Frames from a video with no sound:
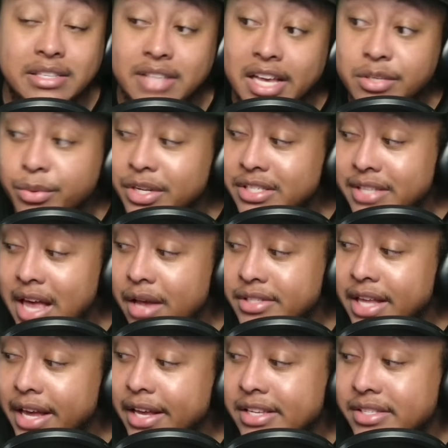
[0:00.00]
That's what it sounds
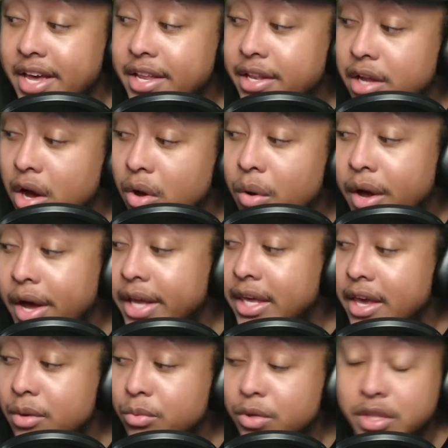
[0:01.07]
like because they know,
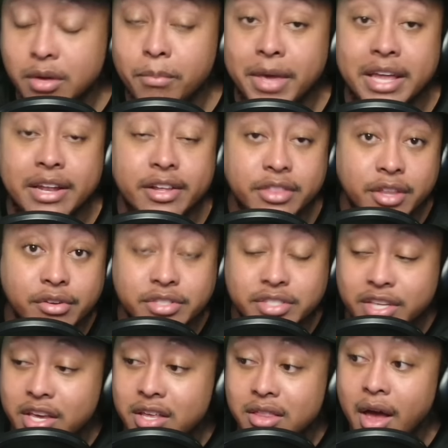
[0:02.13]
again, with them being at
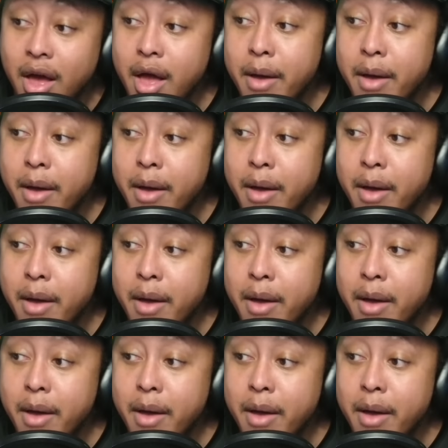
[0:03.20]
13th,